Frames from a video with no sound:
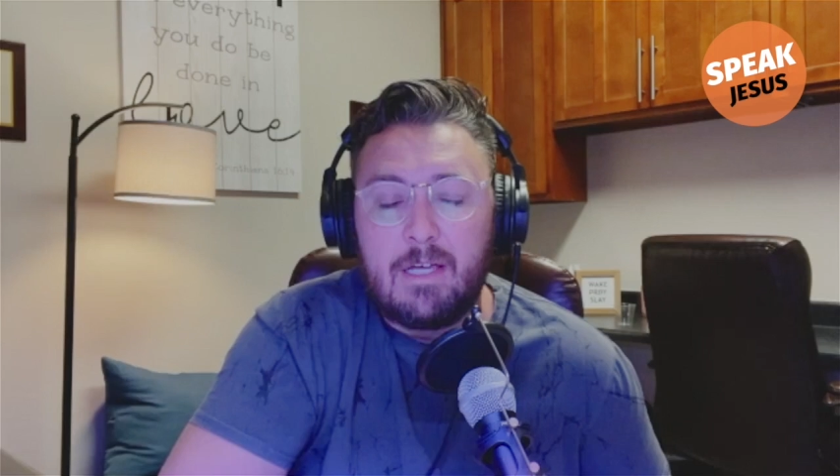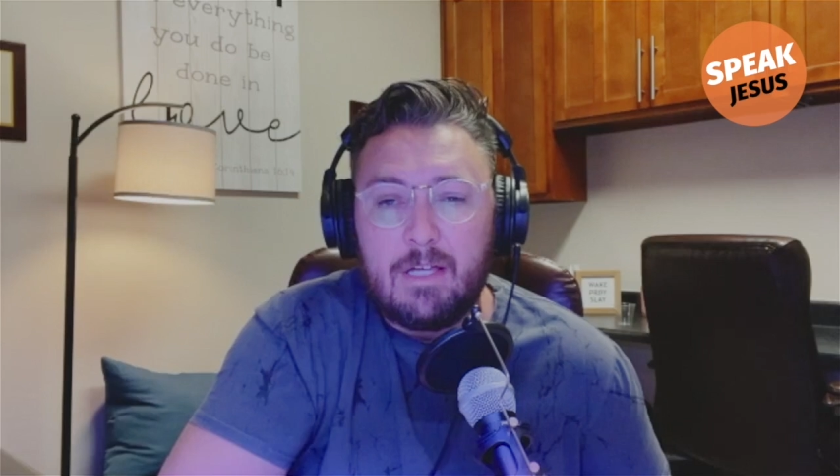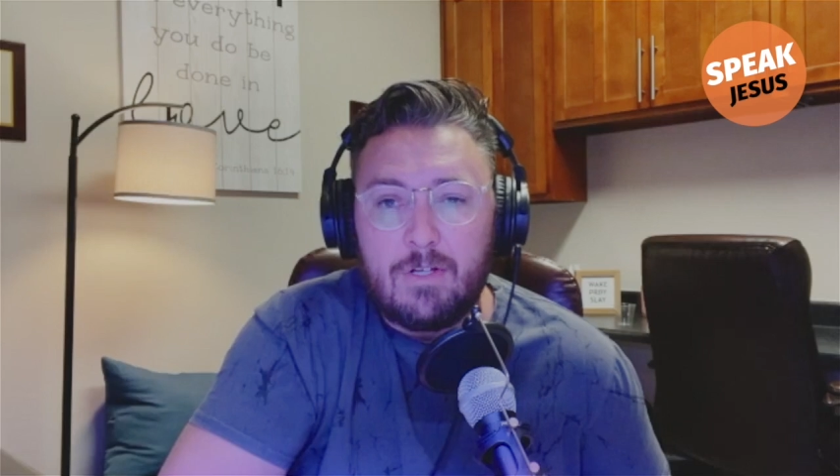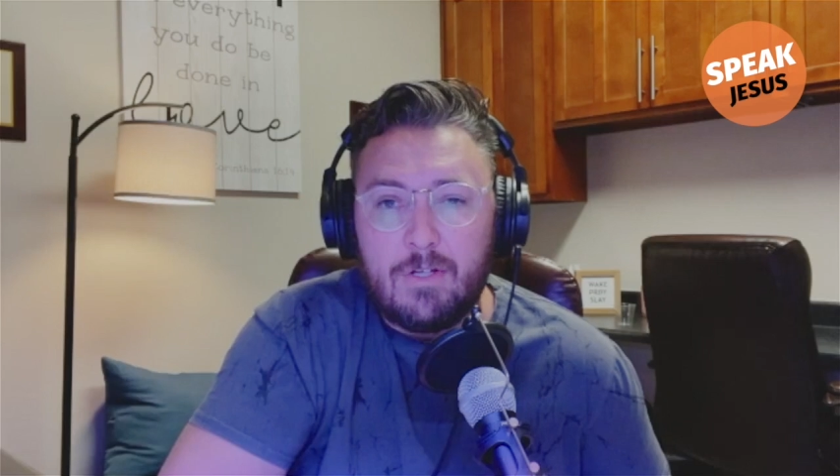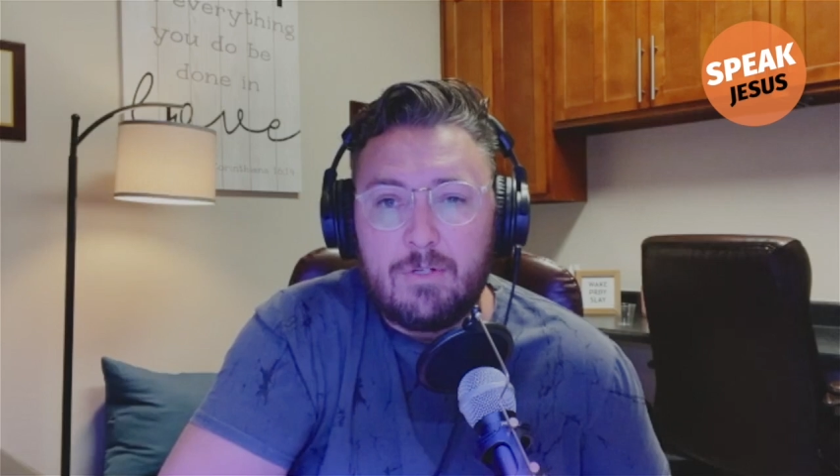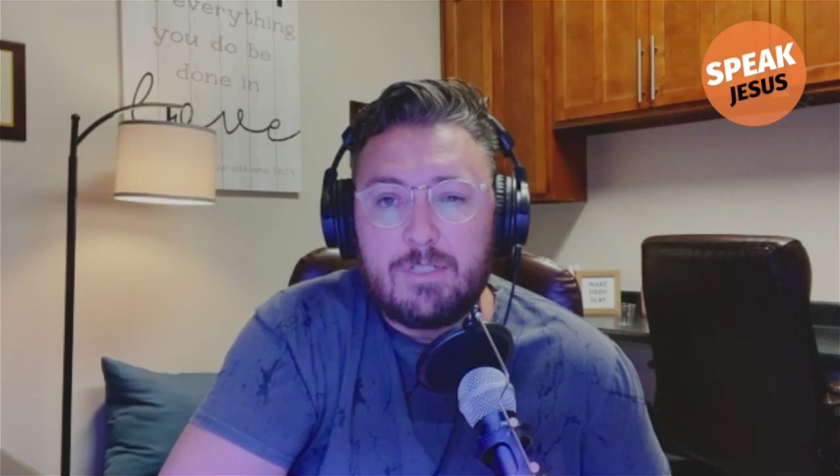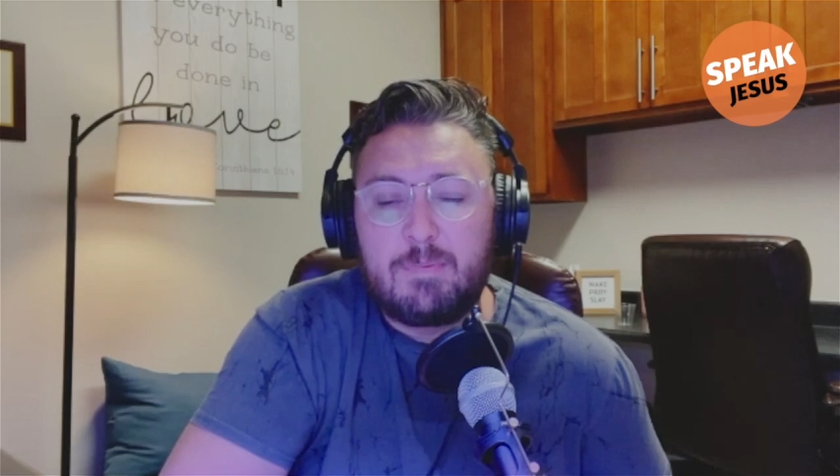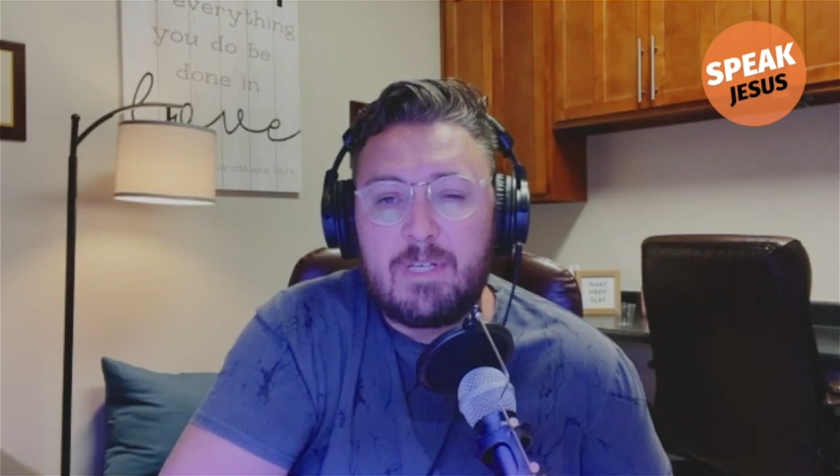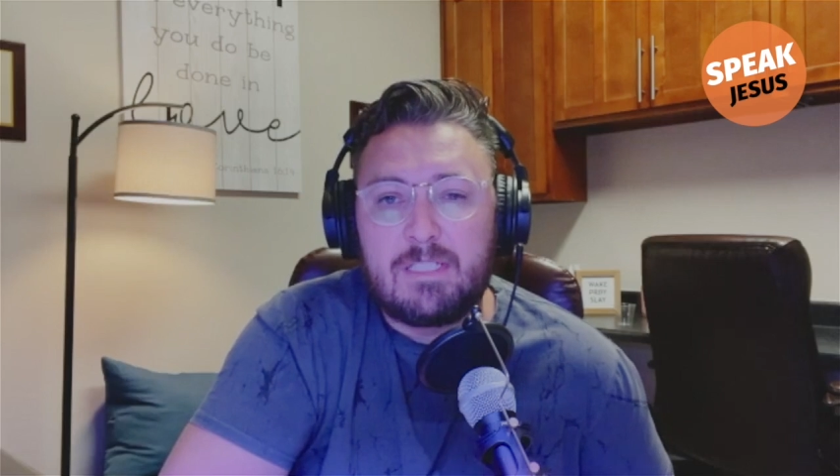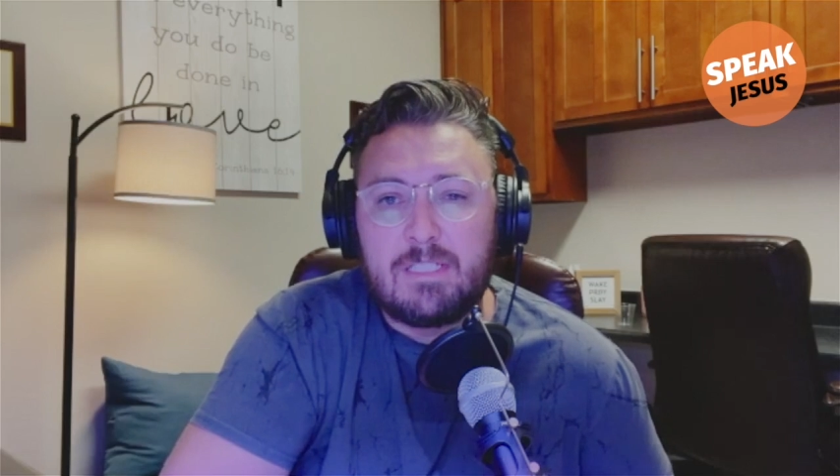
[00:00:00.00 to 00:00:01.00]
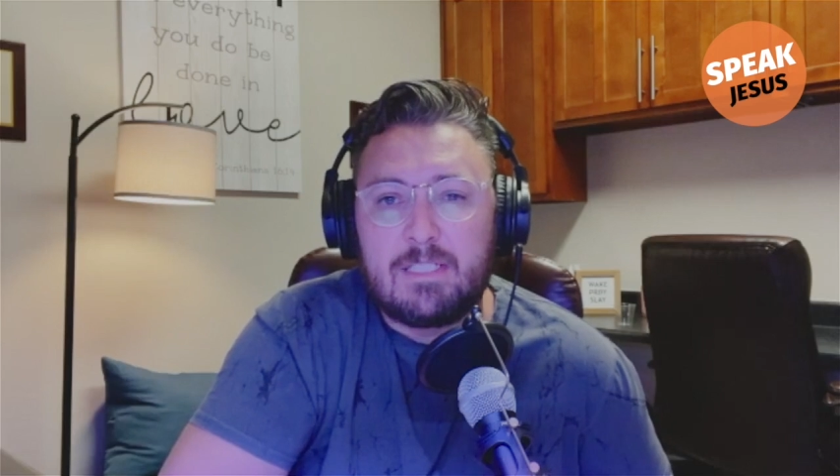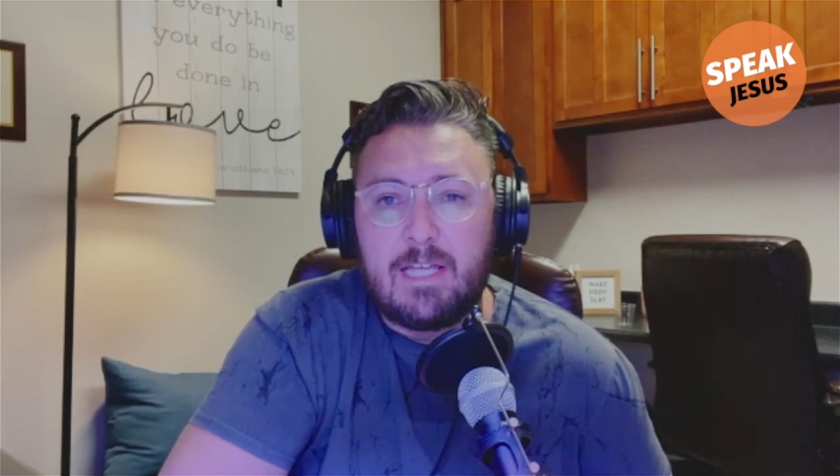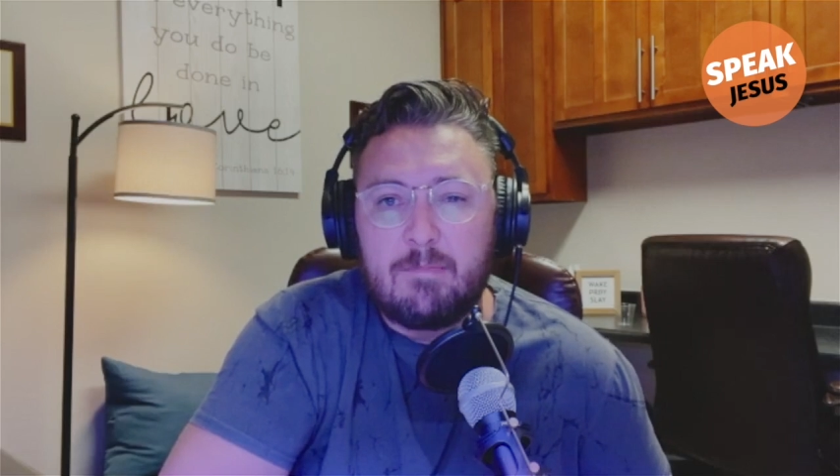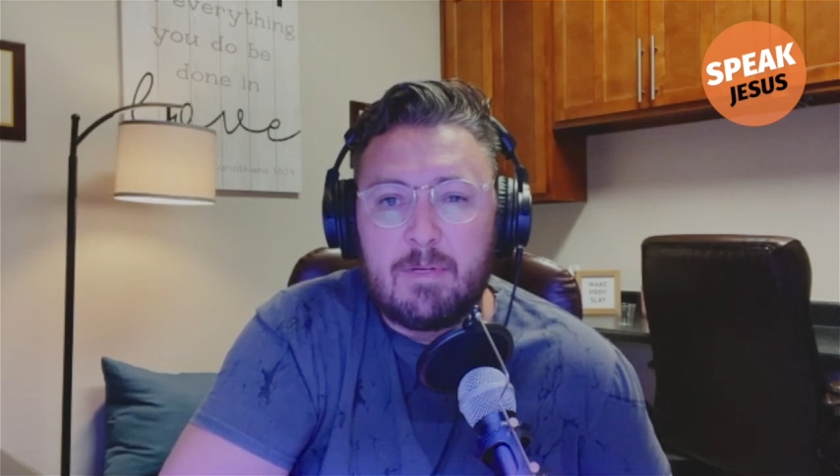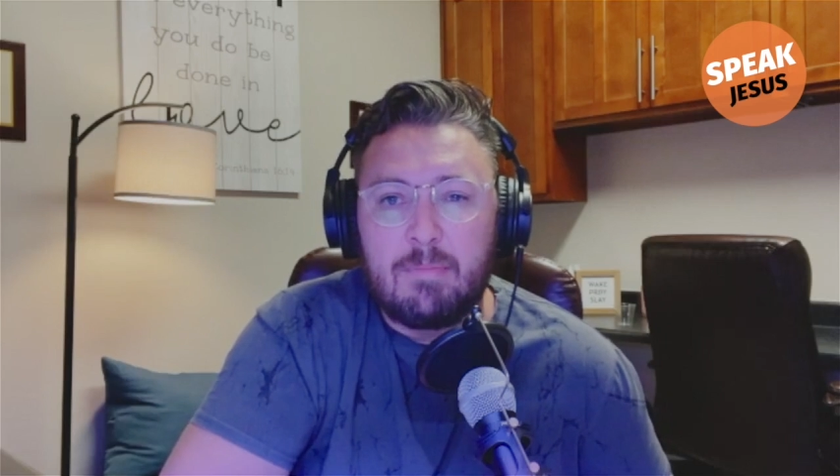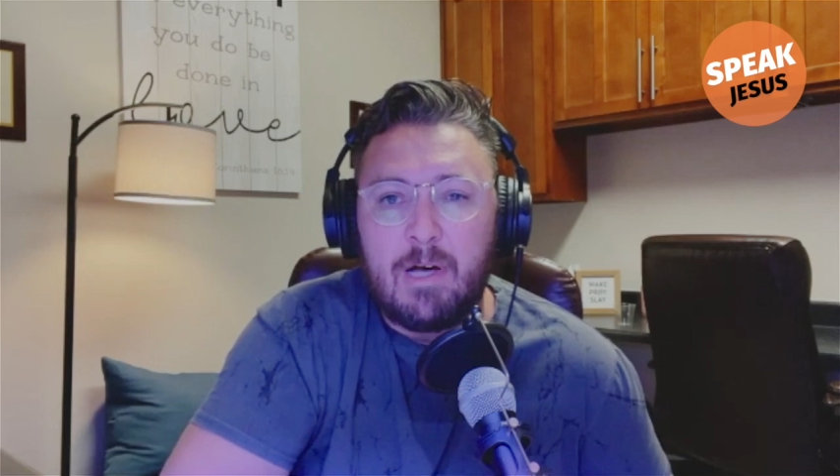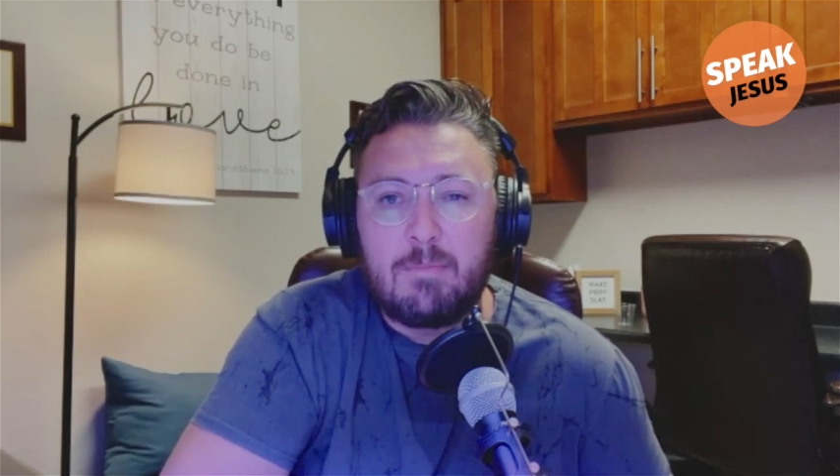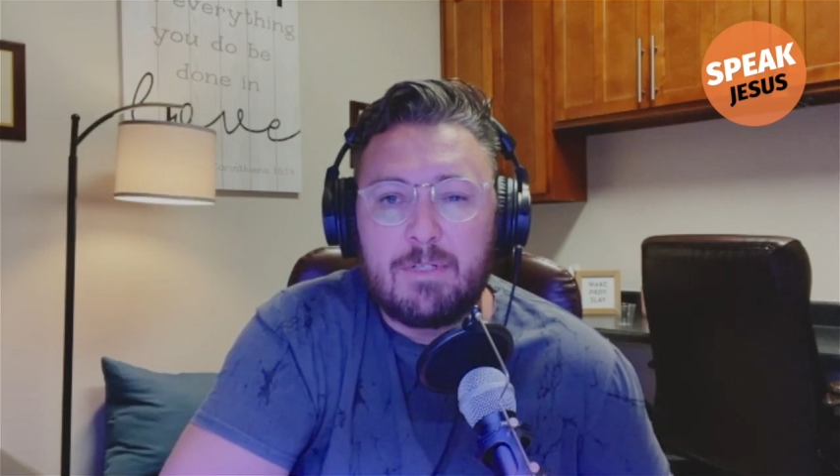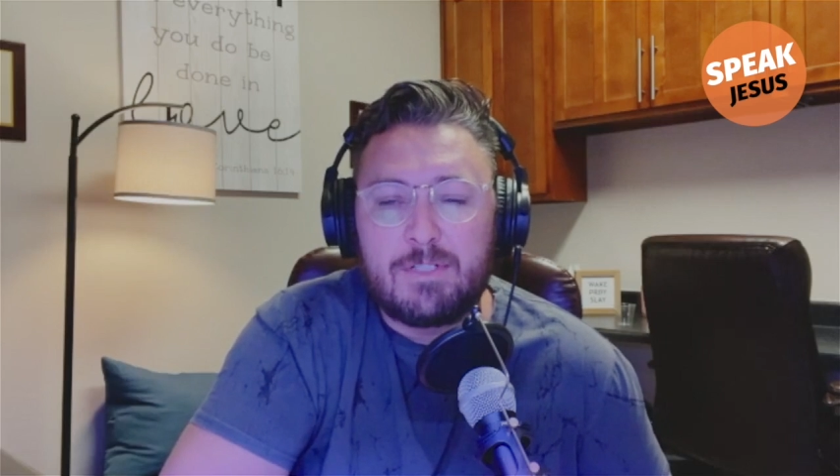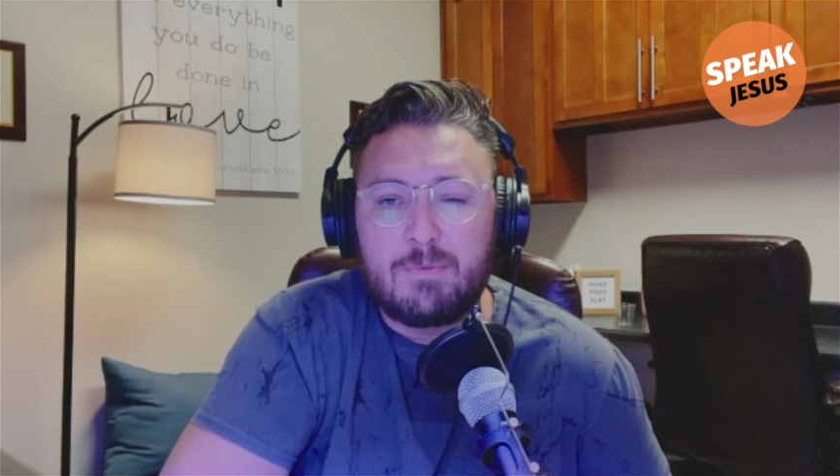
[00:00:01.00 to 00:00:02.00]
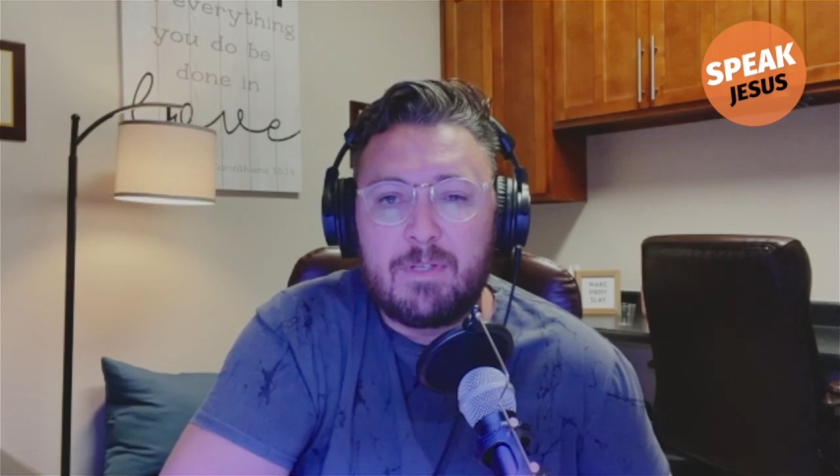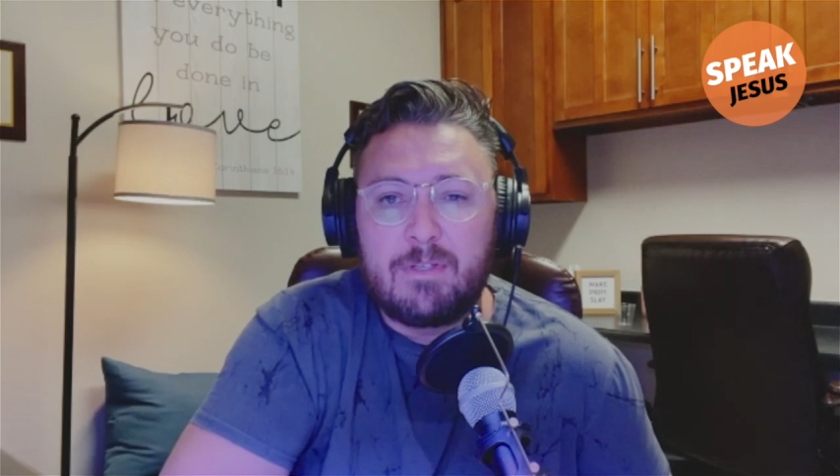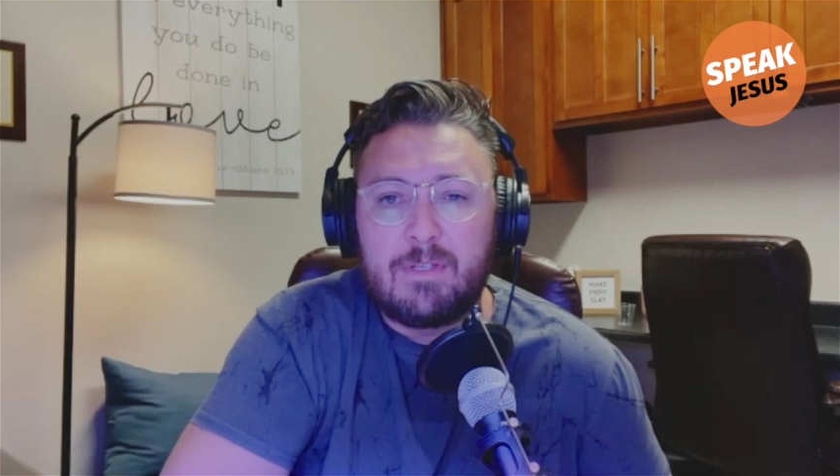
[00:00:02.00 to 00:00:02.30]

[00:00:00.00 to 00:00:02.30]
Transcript: news pieces that have been published with